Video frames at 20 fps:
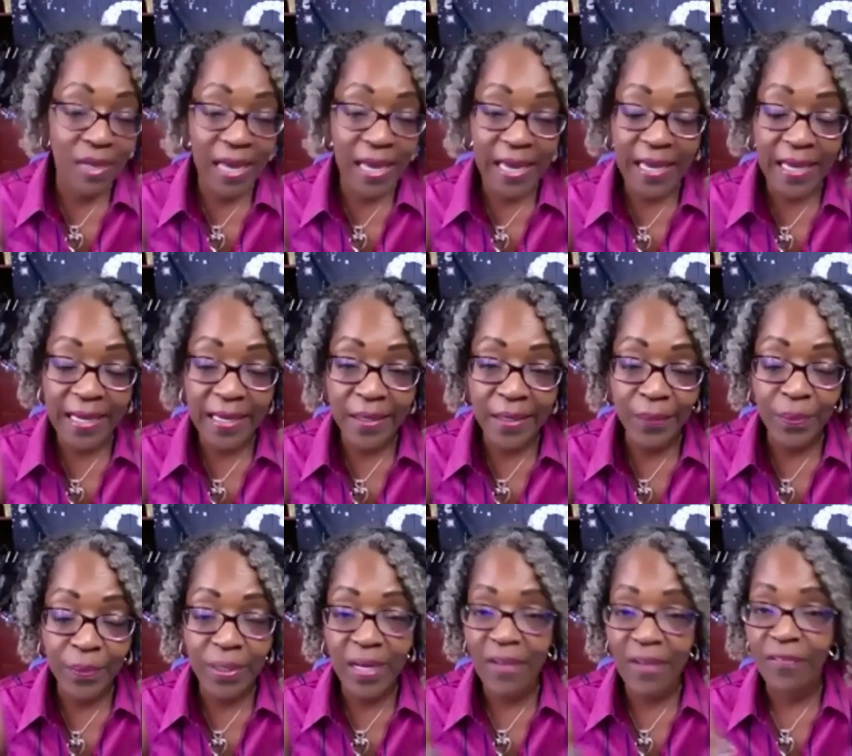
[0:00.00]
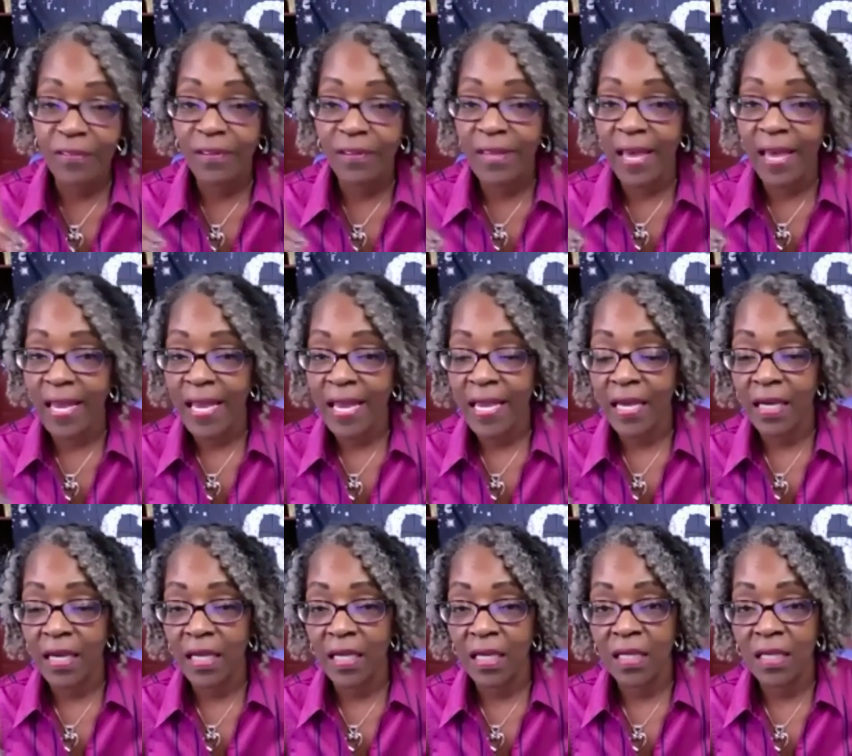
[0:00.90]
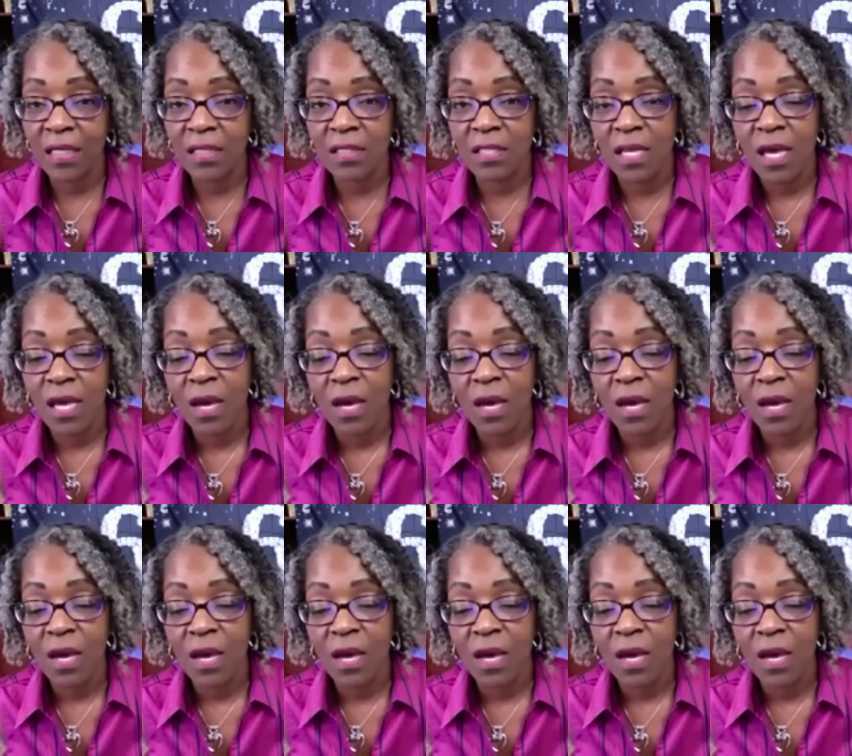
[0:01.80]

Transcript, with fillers: aid, whatever that aid is,